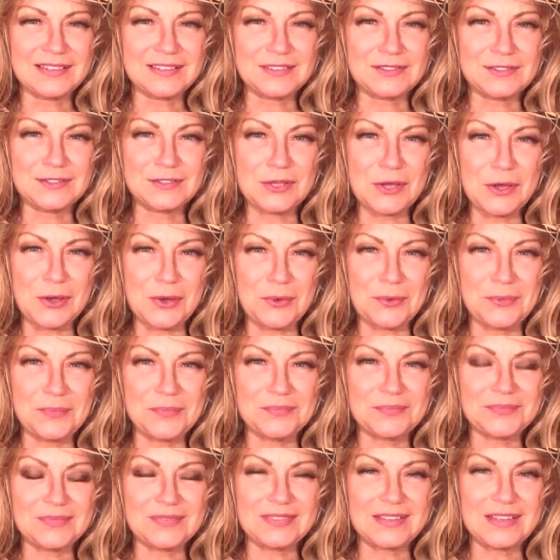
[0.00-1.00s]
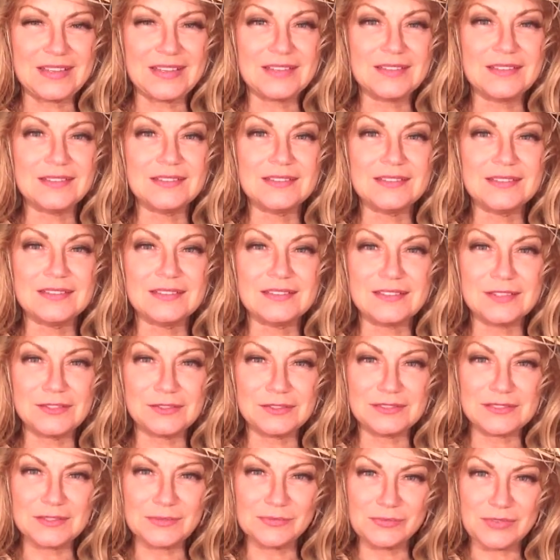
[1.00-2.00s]
So,
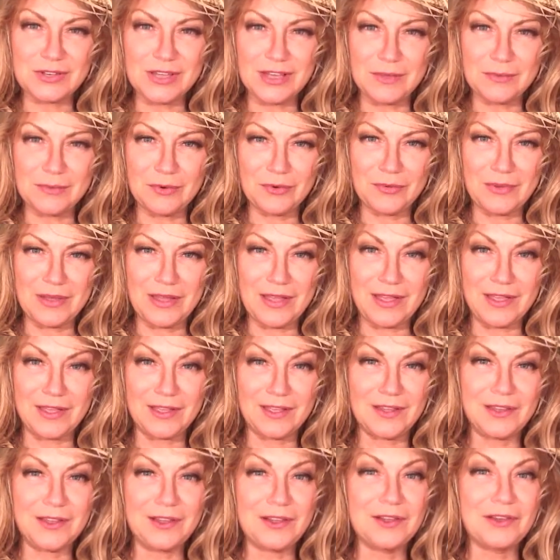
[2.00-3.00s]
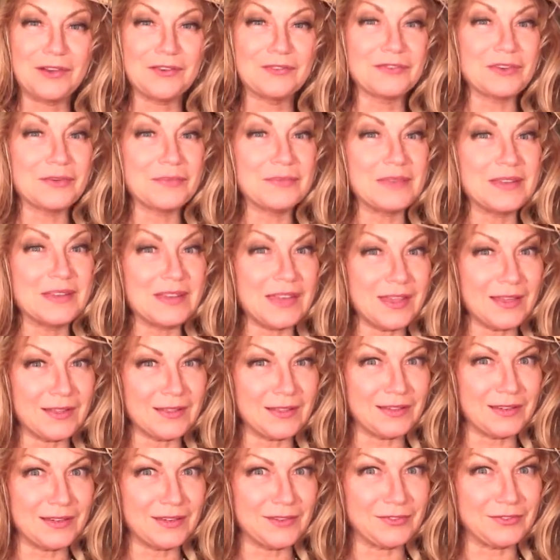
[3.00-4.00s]
steal some time away from the
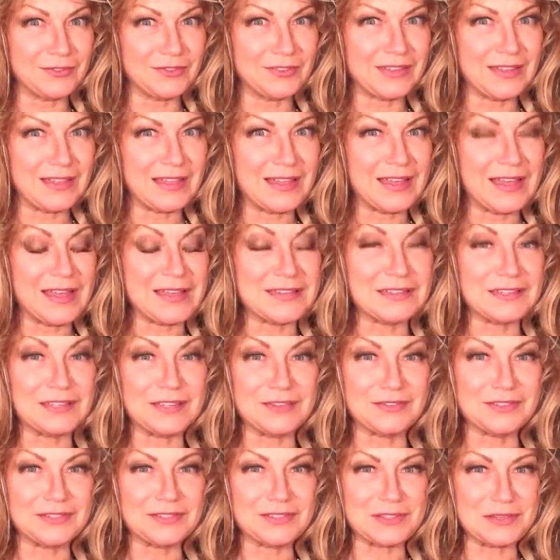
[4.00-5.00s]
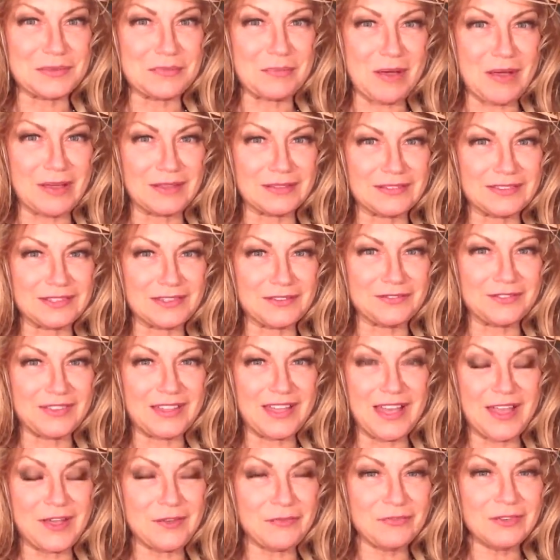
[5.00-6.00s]
negative and give it to the positive.
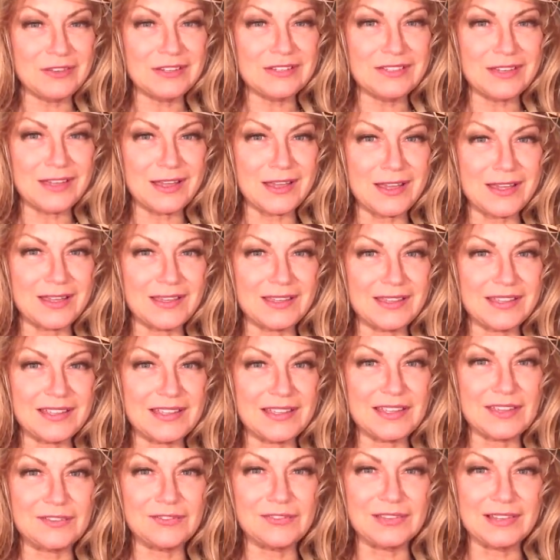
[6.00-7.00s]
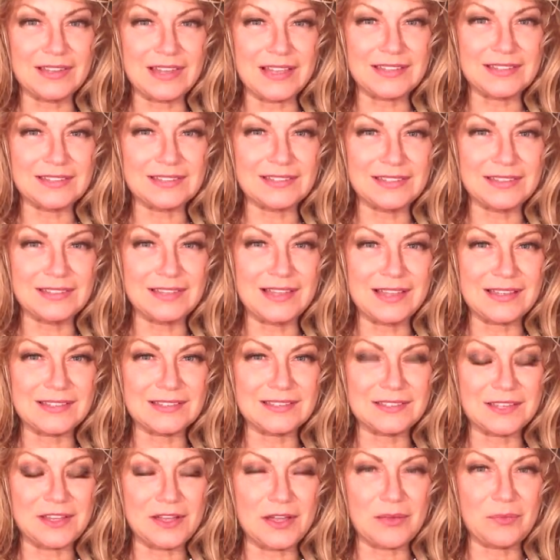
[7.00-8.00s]
Every day, give less and
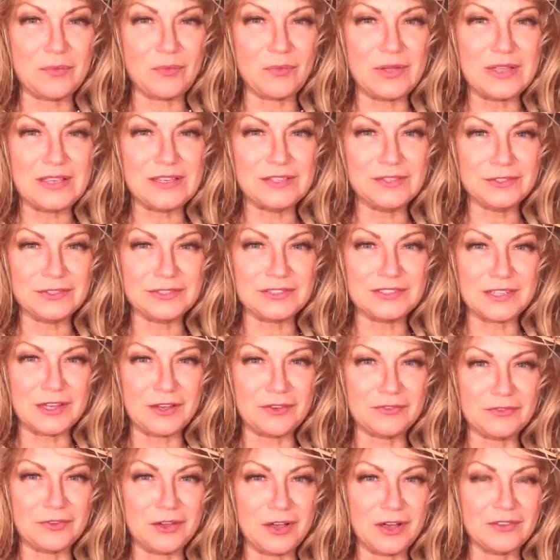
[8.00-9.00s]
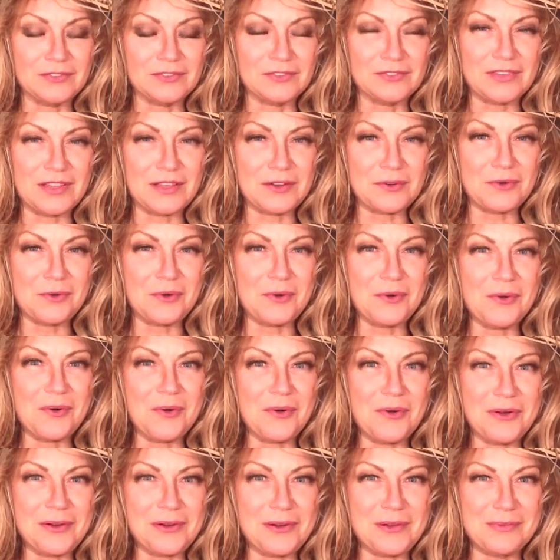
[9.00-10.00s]
less time. Wean yourself off of that
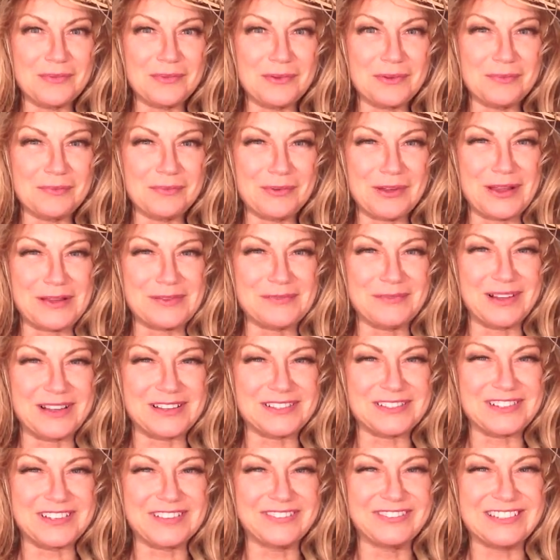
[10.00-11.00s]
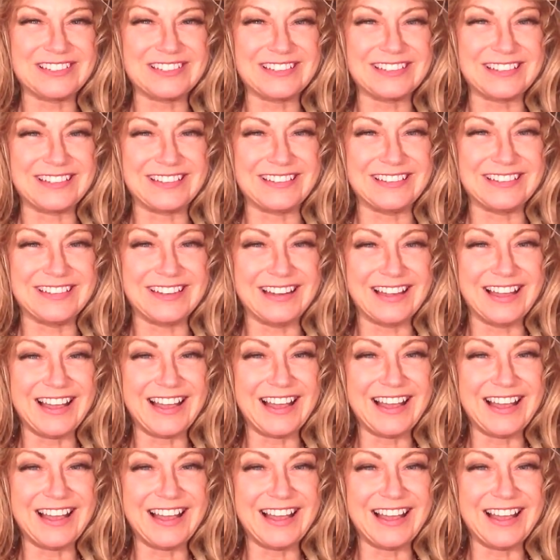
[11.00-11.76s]
horrible brainwashing machine